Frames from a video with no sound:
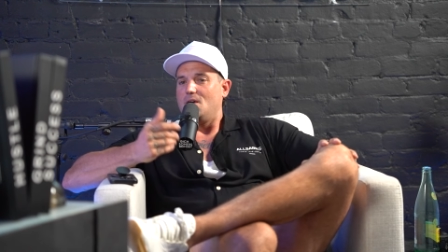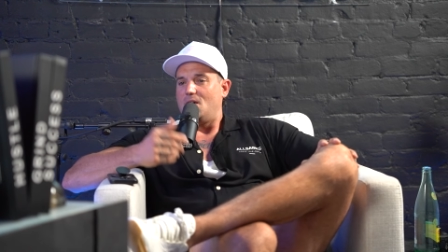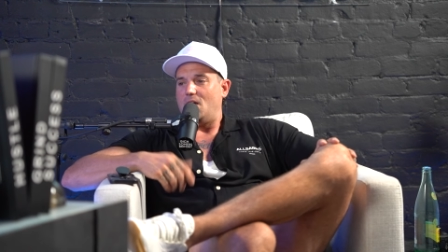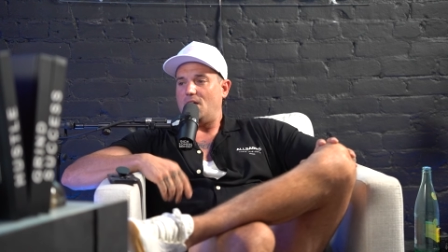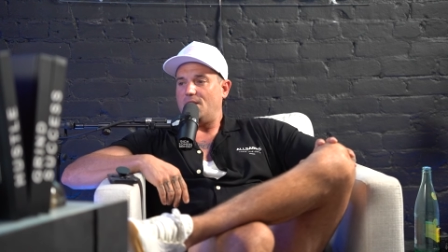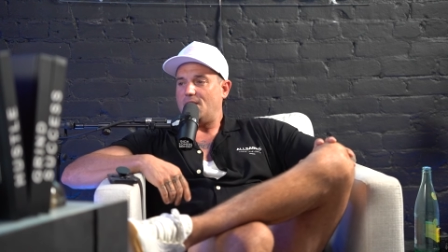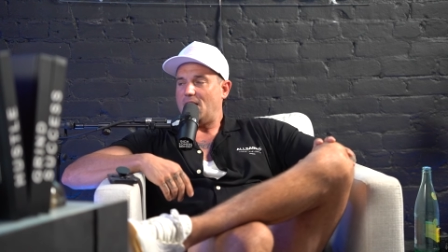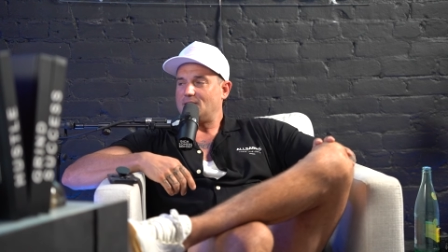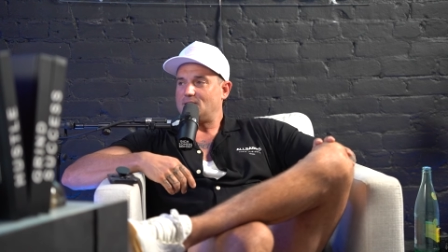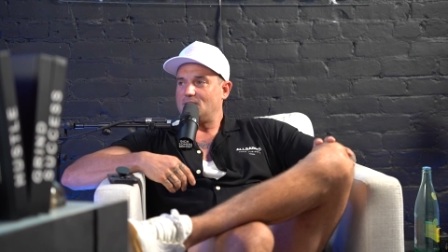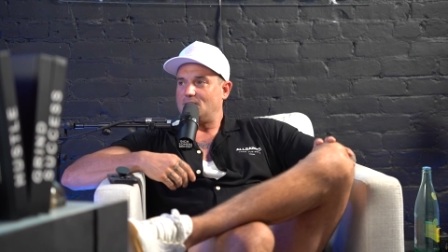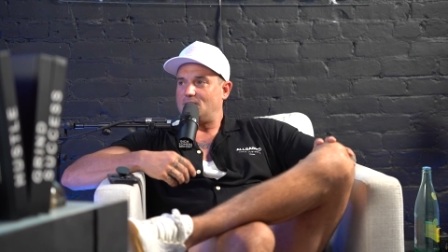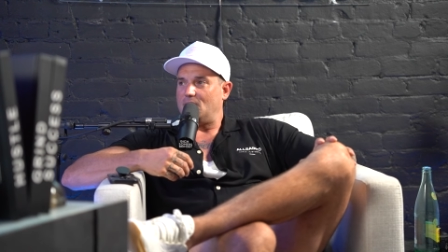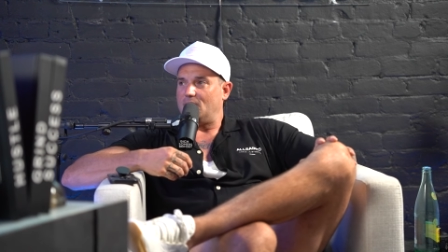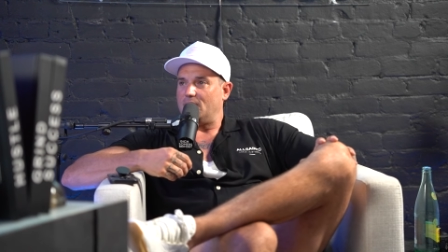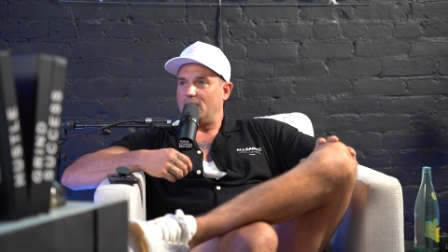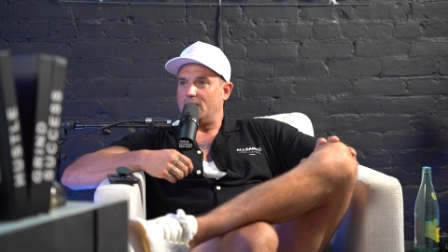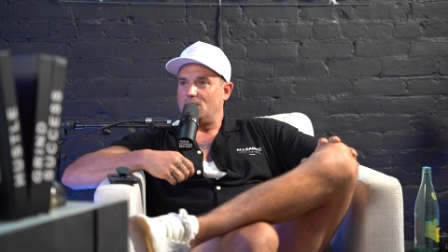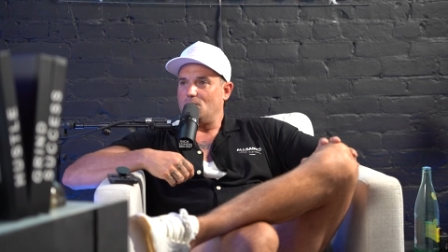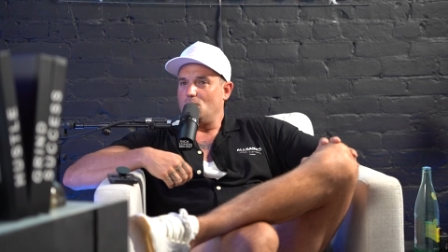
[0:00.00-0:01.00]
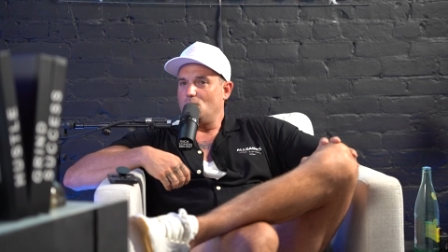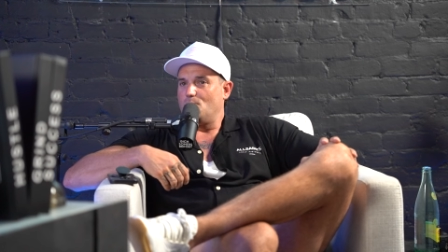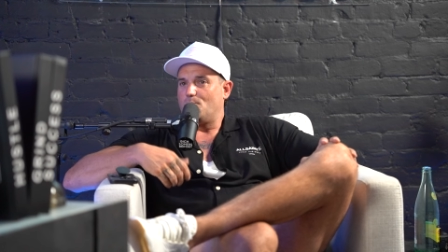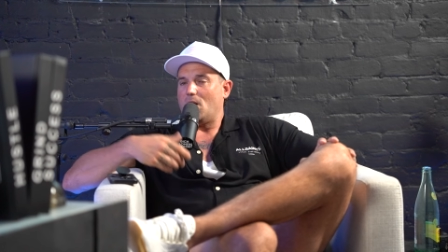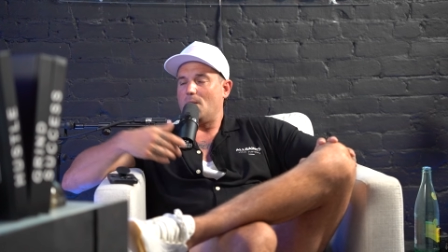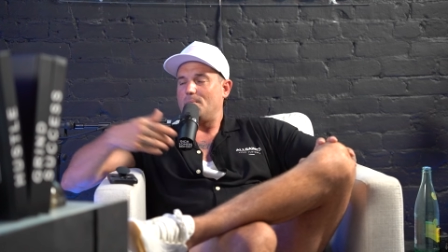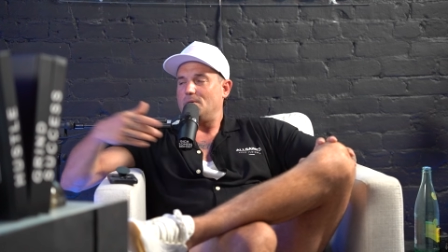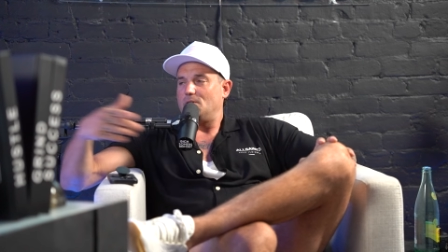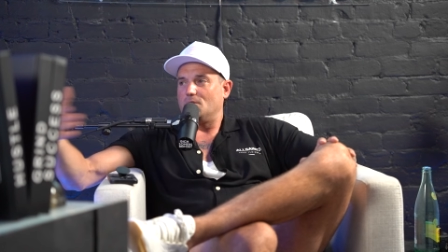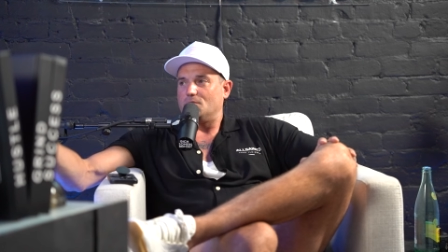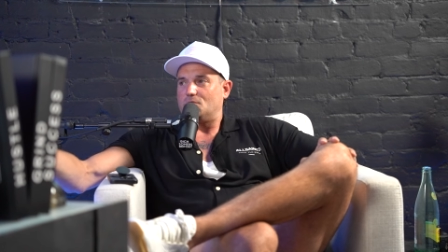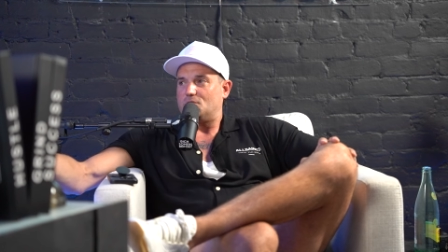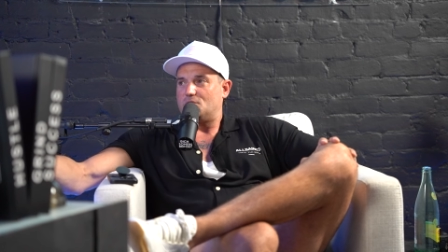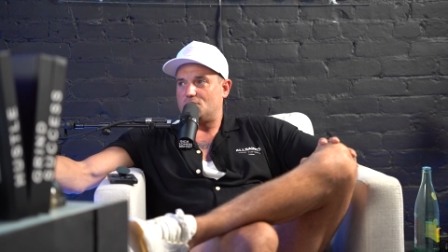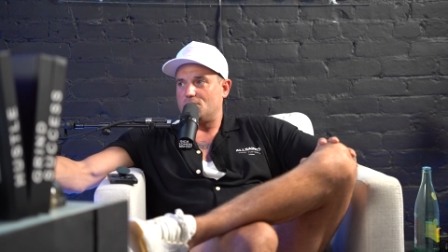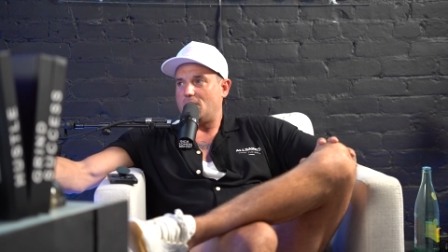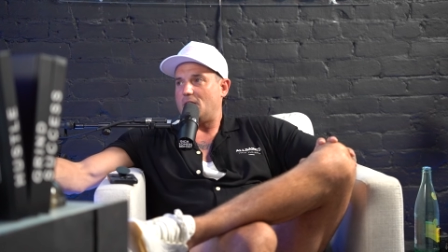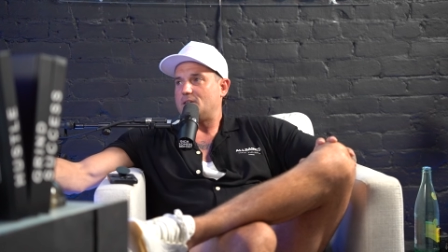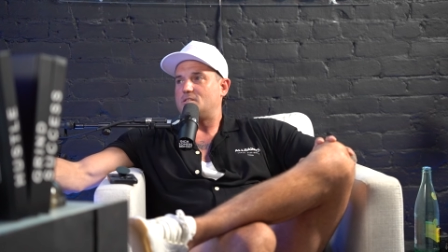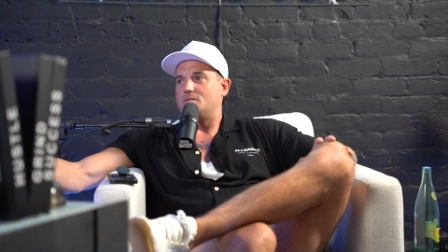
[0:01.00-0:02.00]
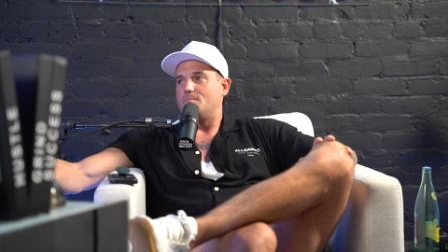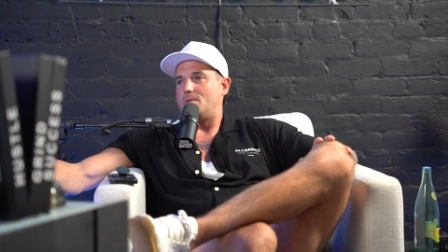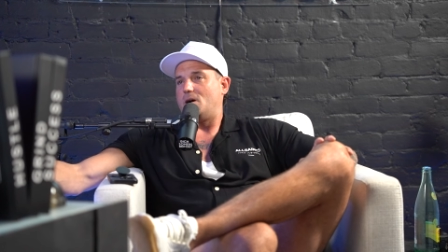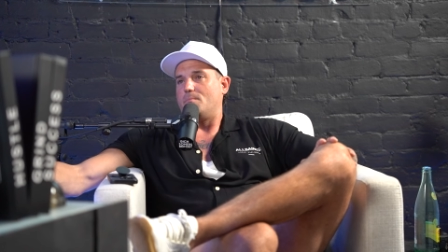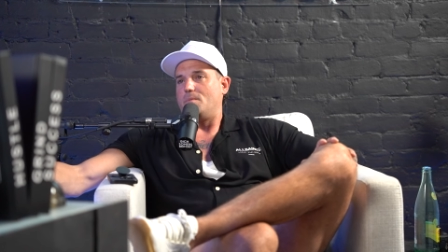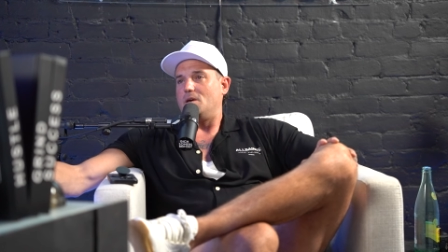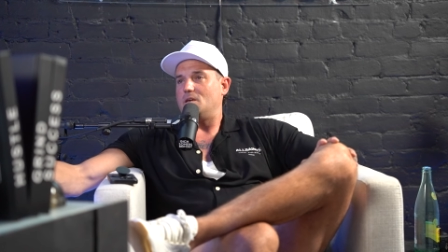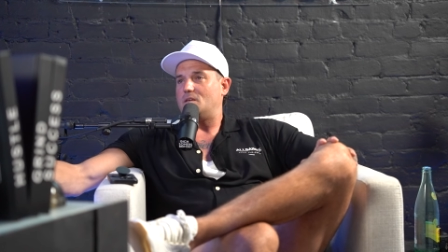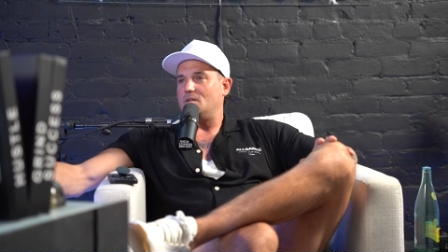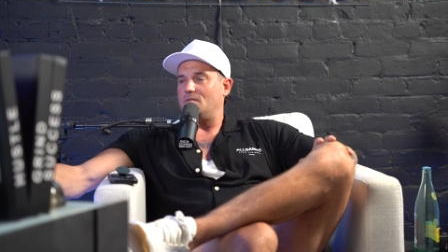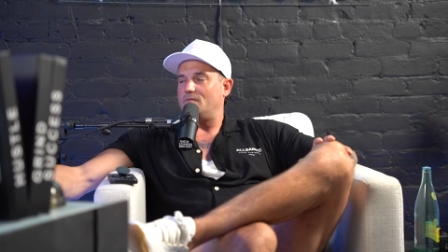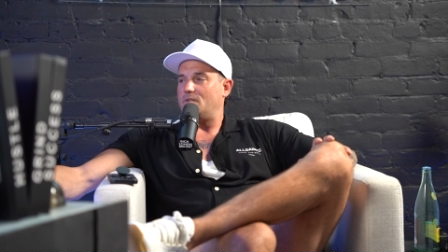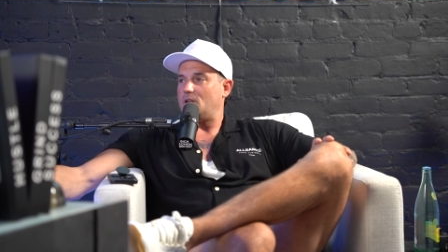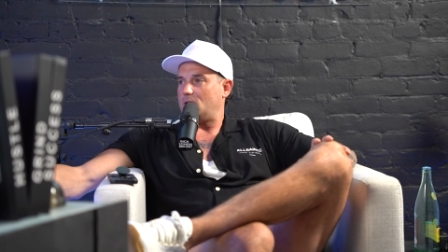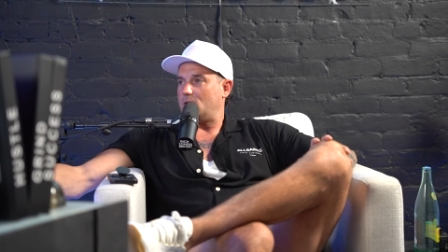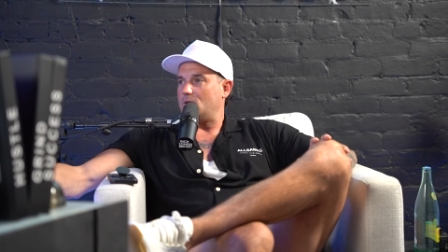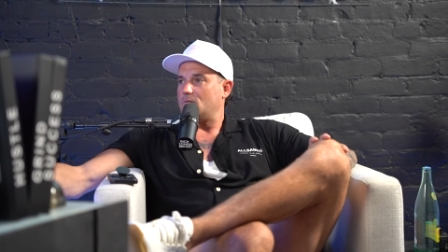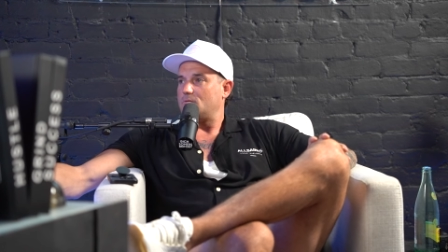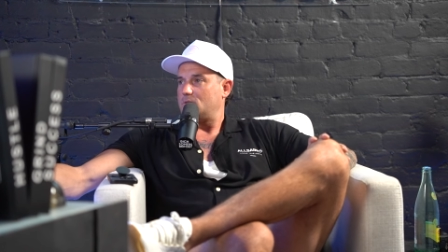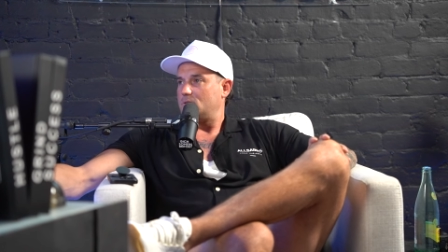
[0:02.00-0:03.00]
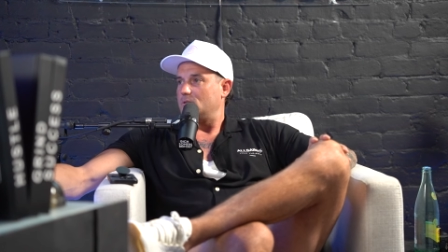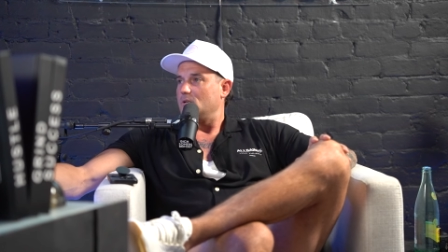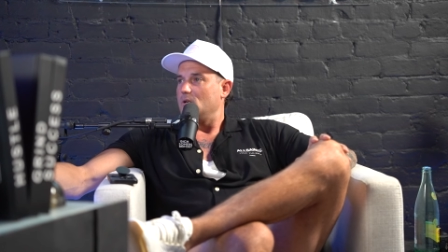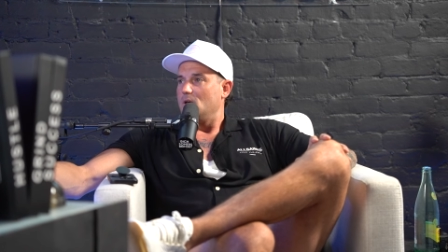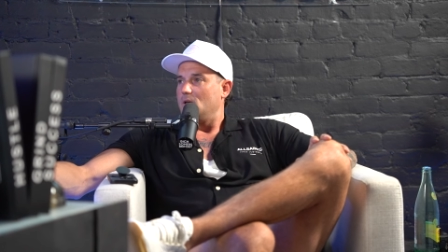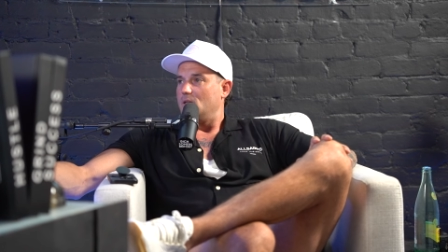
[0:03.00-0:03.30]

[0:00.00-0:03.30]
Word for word: And that's the thing, like, you probably don't stress about making videos.